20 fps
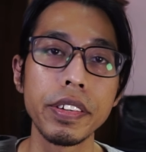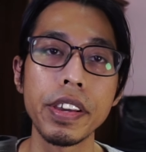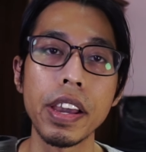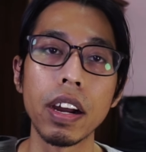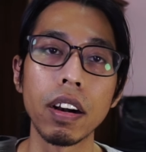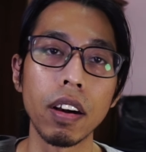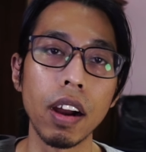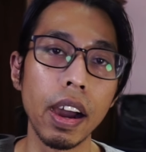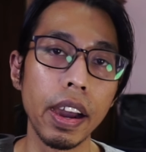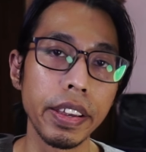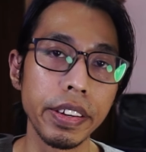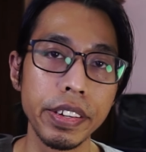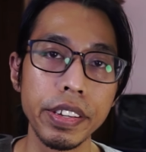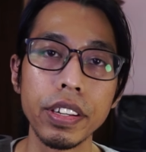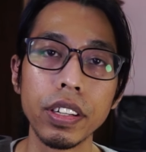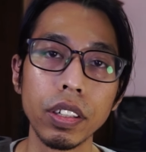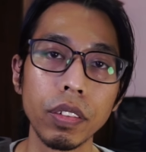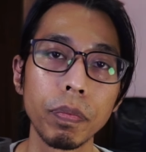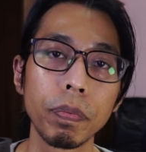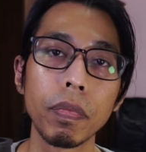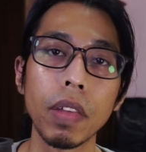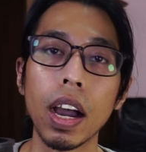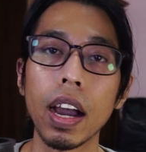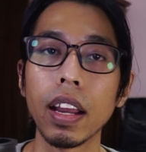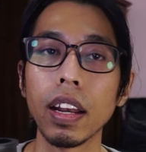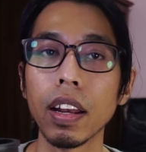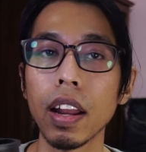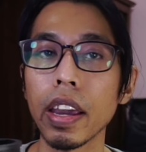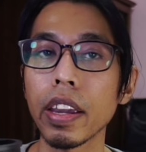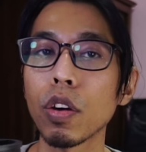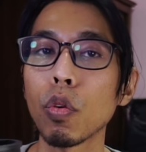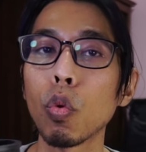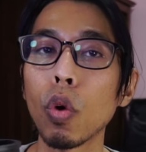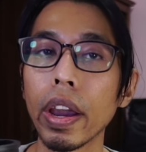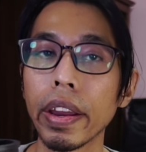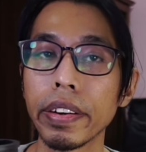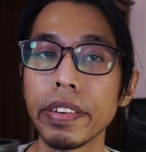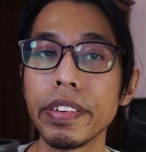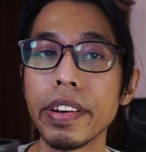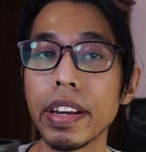their idea. I like
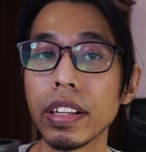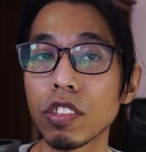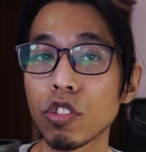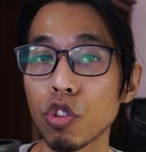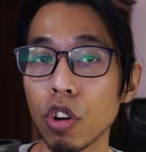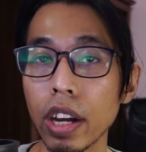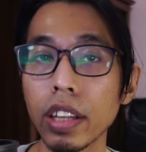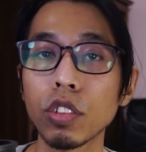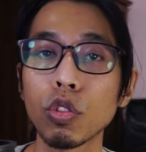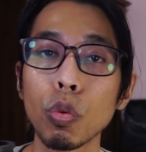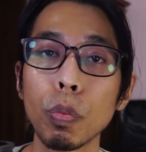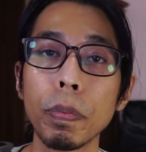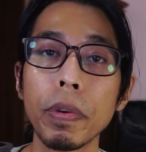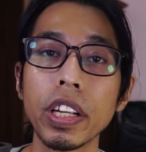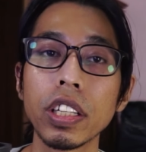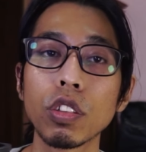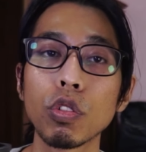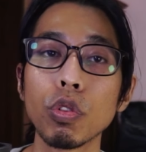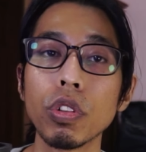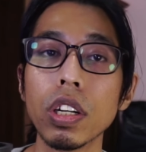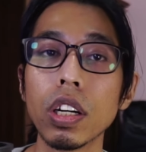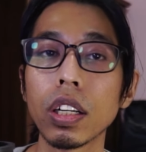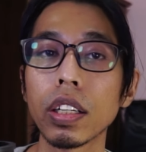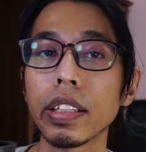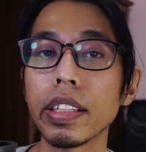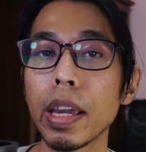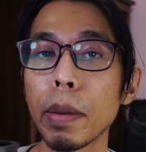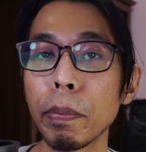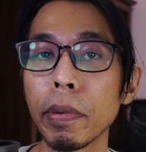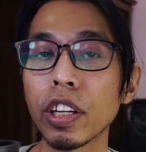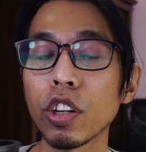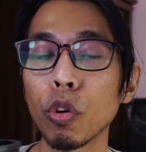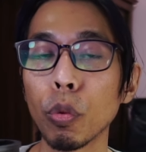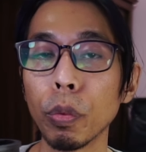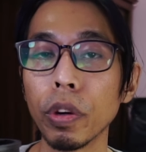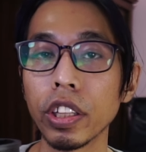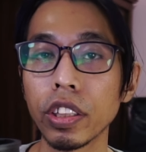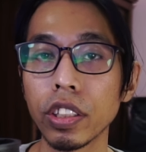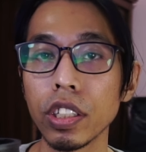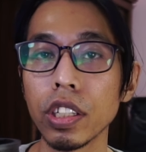what they try to bring to the gaming
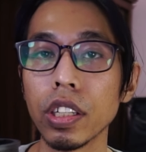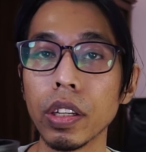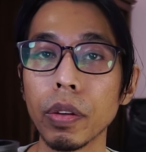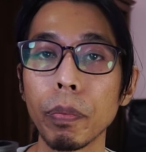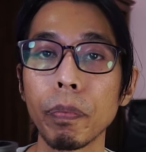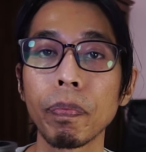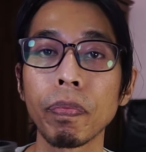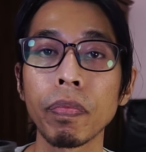community.